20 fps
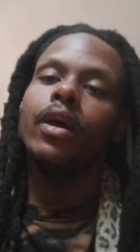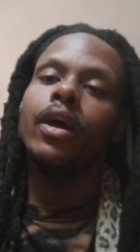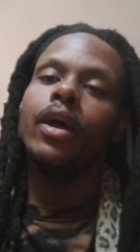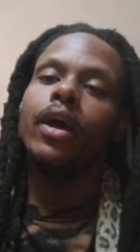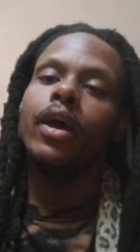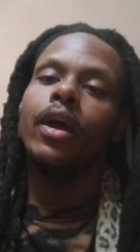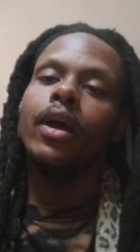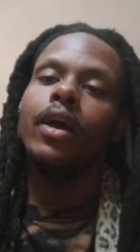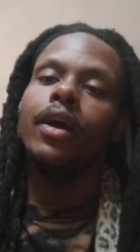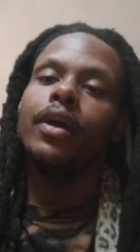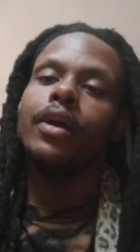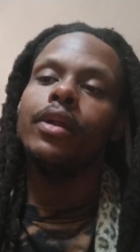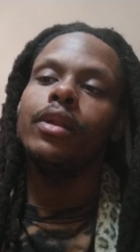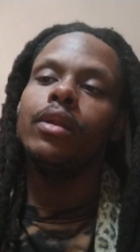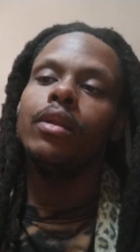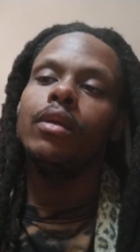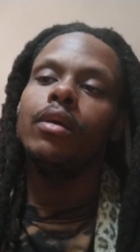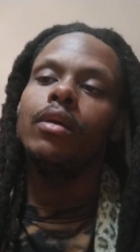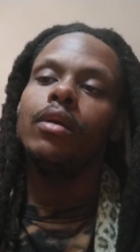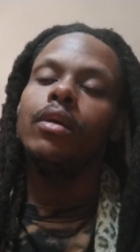
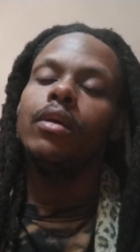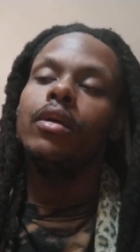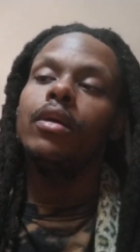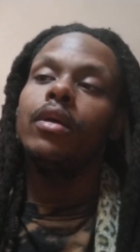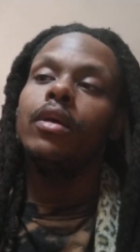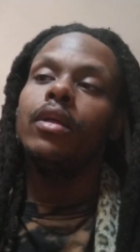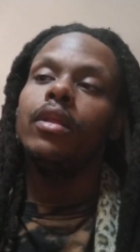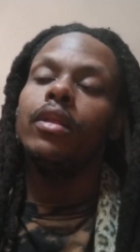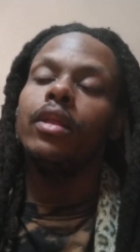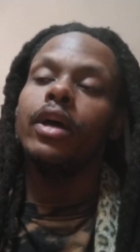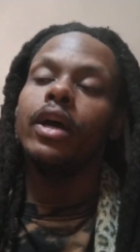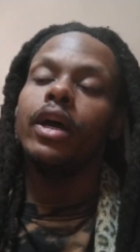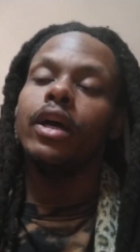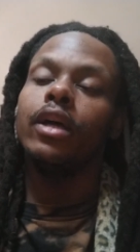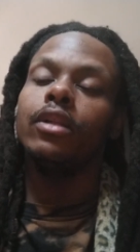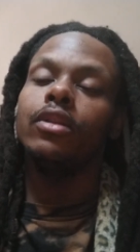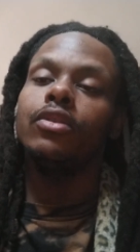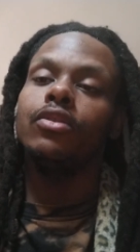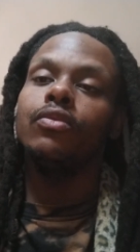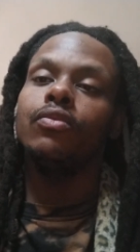And
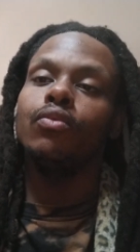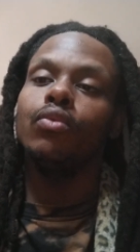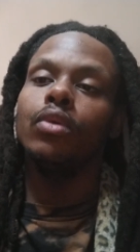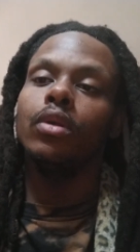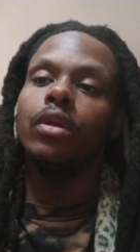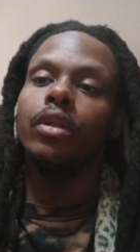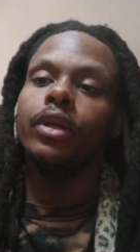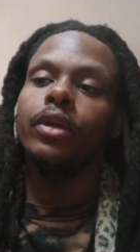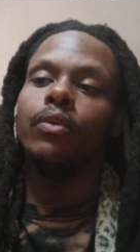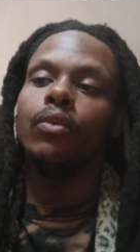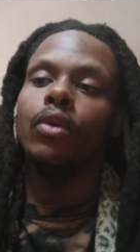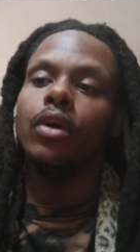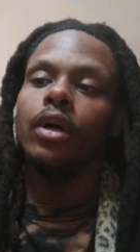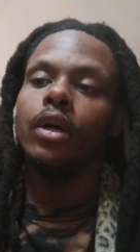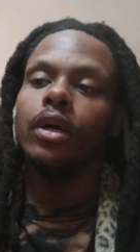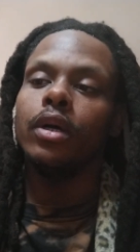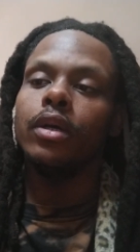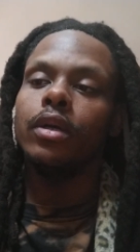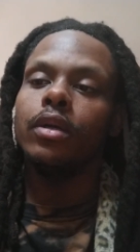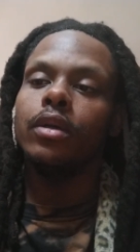that's really
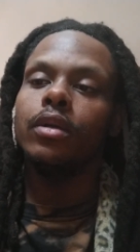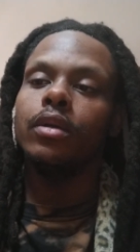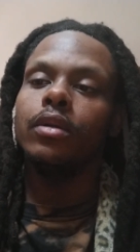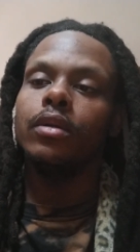what,